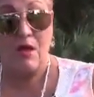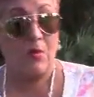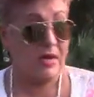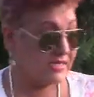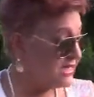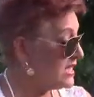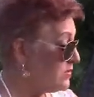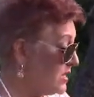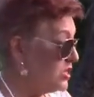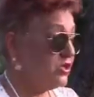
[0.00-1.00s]
when I say
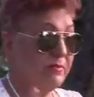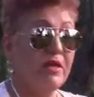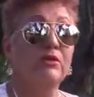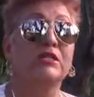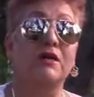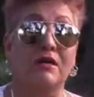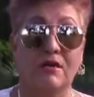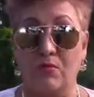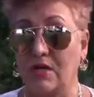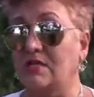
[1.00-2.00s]
segregation, I'm not only
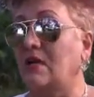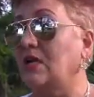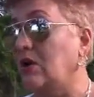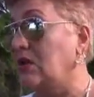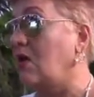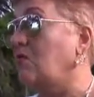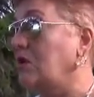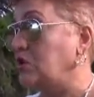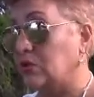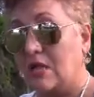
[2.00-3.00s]
talking, we're not talking along
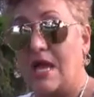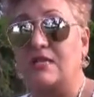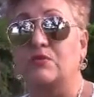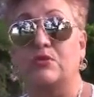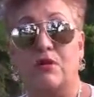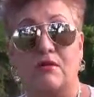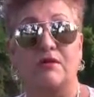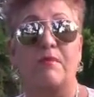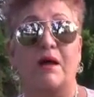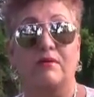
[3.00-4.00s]
racial lines. We're talking
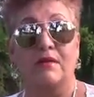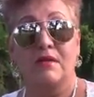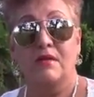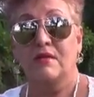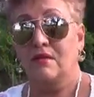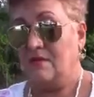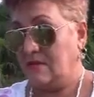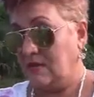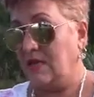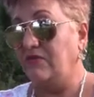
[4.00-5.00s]
about
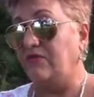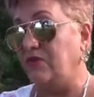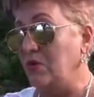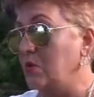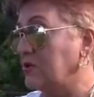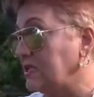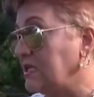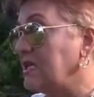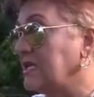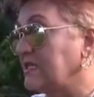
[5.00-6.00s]
if you were
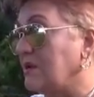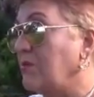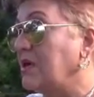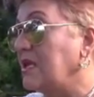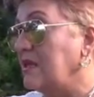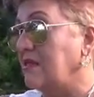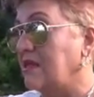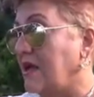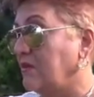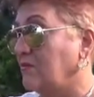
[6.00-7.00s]
seen as somebody
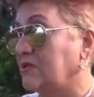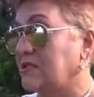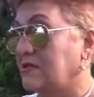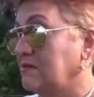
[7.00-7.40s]
that was